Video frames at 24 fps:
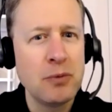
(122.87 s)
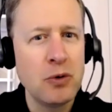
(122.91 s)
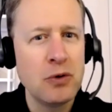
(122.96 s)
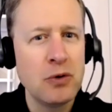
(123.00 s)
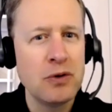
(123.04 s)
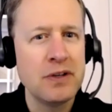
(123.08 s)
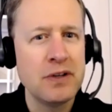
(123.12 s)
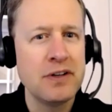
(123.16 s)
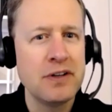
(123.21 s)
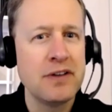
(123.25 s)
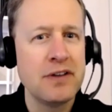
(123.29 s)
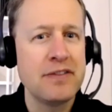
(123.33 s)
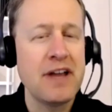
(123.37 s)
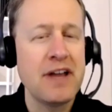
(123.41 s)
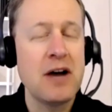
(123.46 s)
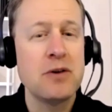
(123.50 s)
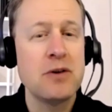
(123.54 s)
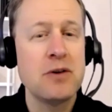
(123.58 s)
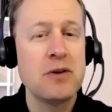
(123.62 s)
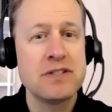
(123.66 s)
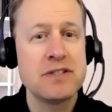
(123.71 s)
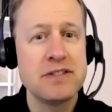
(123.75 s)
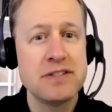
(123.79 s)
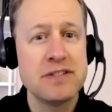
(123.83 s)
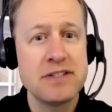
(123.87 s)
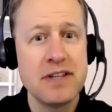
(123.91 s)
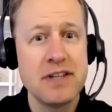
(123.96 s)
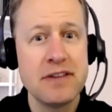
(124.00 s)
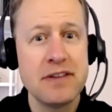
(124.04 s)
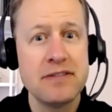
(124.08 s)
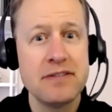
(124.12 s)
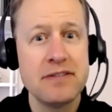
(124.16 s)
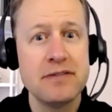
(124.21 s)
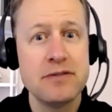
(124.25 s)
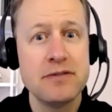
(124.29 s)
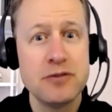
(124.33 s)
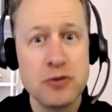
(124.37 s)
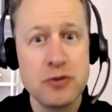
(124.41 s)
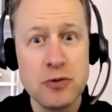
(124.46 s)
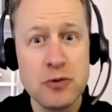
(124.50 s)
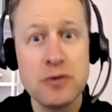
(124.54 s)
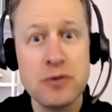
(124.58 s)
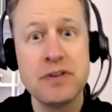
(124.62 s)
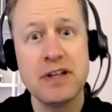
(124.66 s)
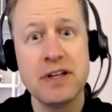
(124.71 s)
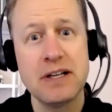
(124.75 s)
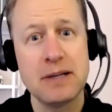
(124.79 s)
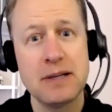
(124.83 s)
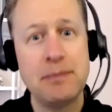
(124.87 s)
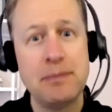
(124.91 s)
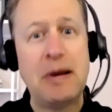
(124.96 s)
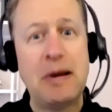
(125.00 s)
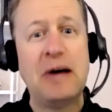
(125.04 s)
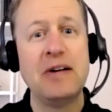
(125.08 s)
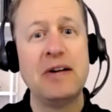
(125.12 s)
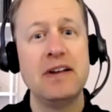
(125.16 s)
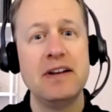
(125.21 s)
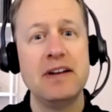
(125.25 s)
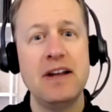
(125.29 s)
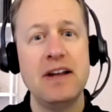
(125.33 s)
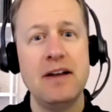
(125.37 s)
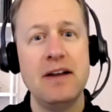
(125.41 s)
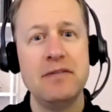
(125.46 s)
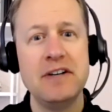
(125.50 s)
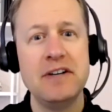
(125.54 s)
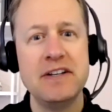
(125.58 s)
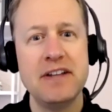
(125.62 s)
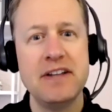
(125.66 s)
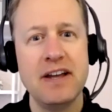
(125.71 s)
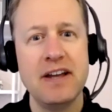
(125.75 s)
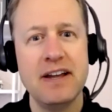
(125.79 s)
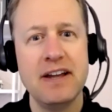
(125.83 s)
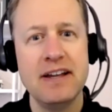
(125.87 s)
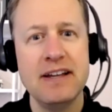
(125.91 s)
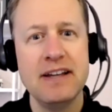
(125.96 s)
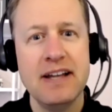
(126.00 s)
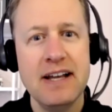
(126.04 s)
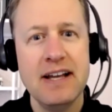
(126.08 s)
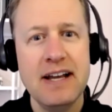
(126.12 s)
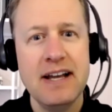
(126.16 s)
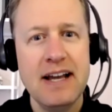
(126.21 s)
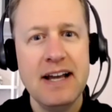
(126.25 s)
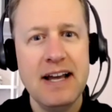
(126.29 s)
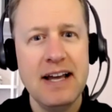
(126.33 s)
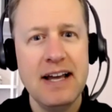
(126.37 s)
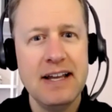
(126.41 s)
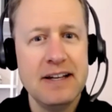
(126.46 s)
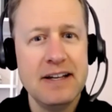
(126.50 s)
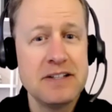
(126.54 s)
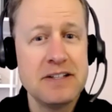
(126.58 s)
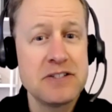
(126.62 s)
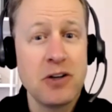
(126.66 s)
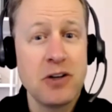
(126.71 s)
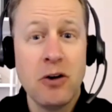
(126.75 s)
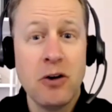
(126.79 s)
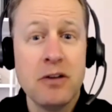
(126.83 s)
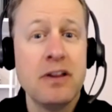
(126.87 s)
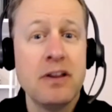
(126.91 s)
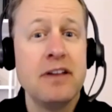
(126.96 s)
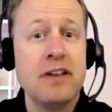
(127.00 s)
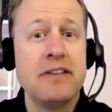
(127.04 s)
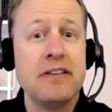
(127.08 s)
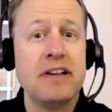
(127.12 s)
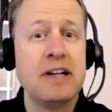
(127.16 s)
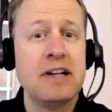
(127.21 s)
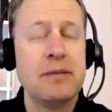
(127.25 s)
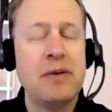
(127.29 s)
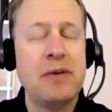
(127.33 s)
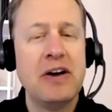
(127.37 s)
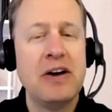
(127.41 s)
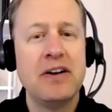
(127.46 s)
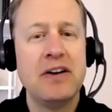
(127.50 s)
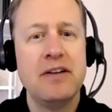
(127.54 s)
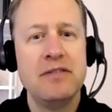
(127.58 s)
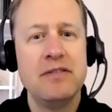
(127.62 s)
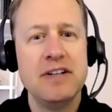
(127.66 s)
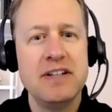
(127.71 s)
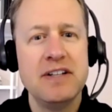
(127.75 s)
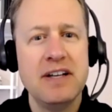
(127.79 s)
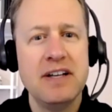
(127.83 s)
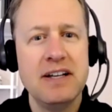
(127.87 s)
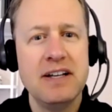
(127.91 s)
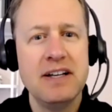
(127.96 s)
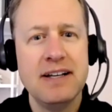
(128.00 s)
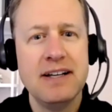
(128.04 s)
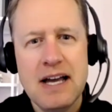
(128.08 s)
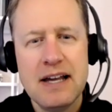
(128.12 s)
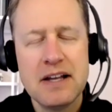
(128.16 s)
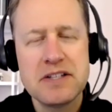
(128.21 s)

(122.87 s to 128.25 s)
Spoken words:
in the thousands that do think about it every day, and it's all they think about every day.